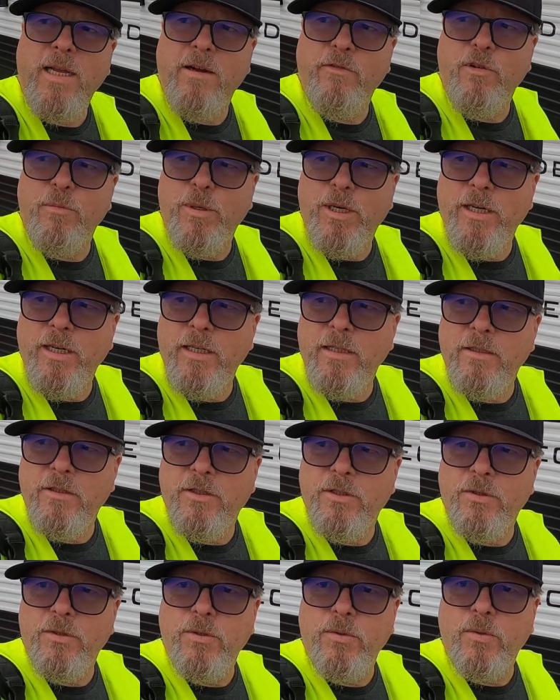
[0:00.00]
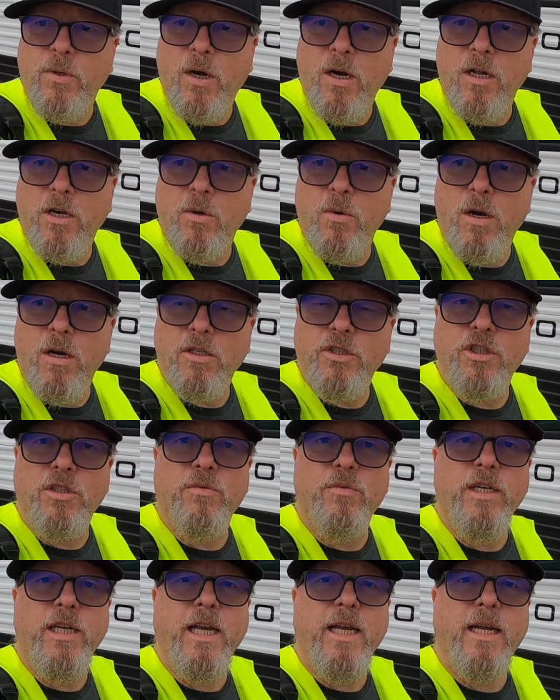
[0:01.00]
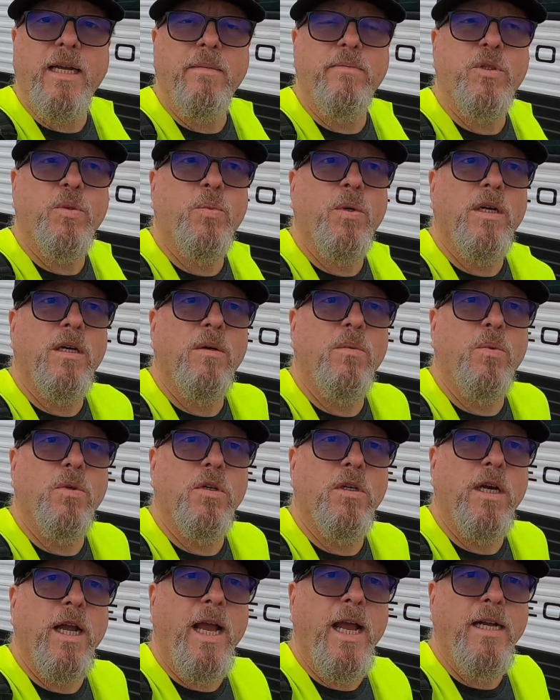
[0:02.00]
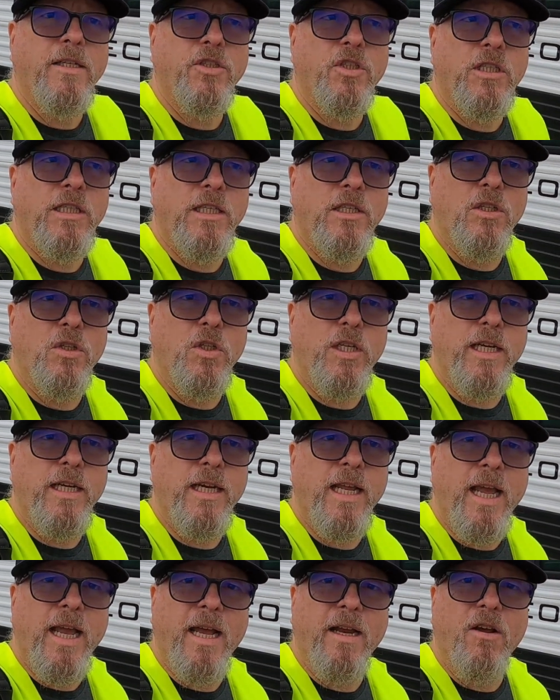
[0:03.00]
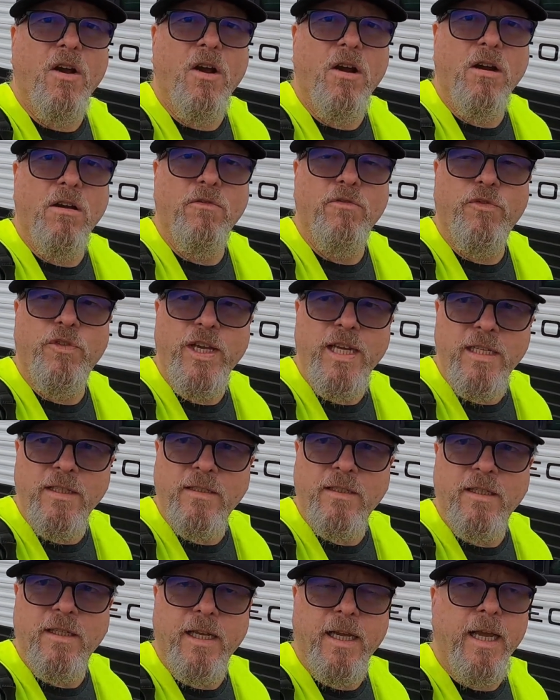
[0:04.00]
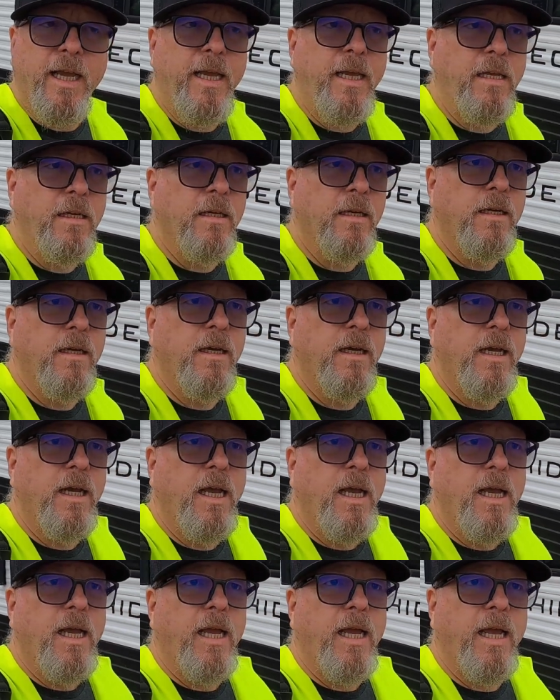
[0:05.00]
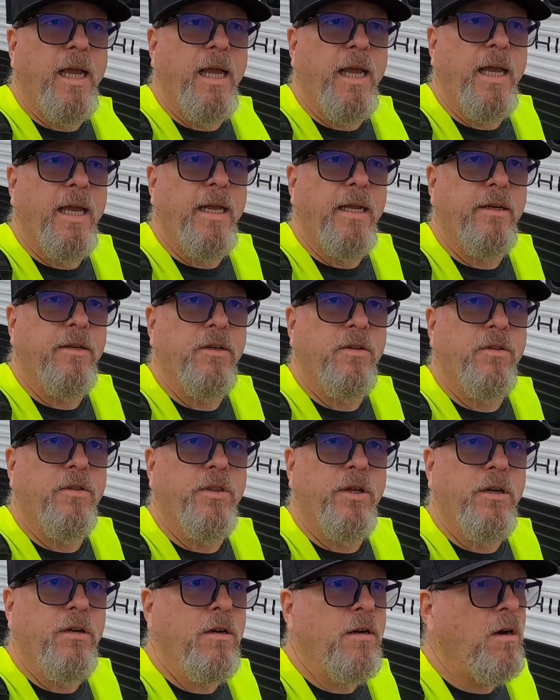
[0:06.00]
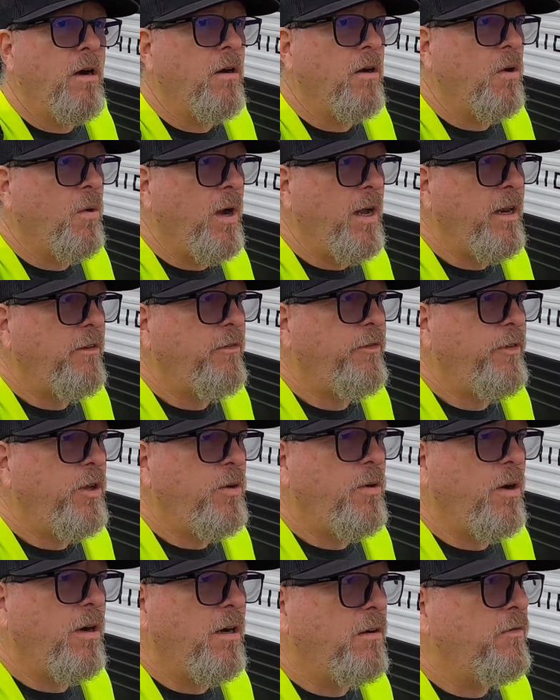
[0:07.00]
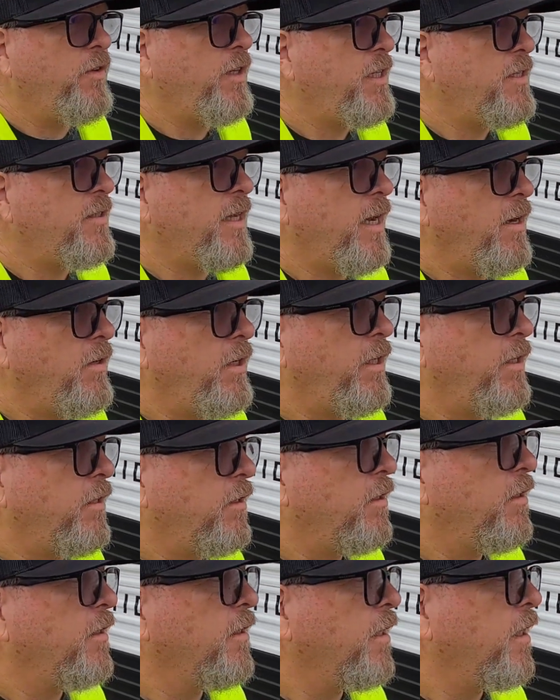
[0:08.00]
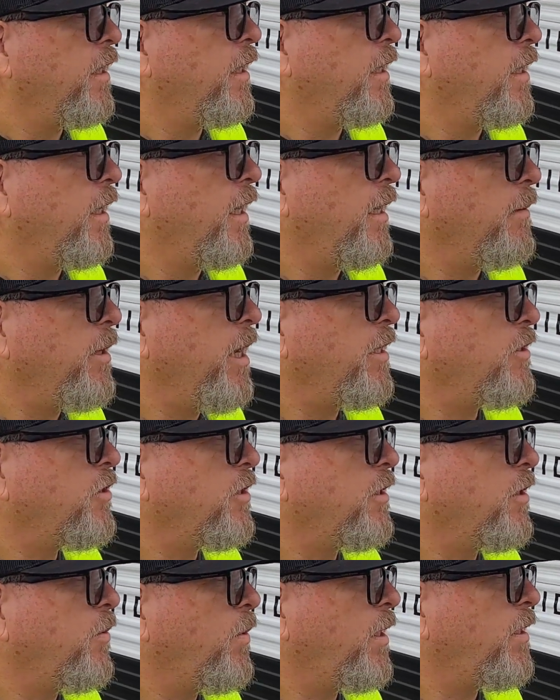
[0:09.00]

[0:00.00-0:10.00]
back, everybody, to Auto Auction Rehabs, where we're actually looking at R Vs today, and there are quite a few R Vs out here, and I'm actually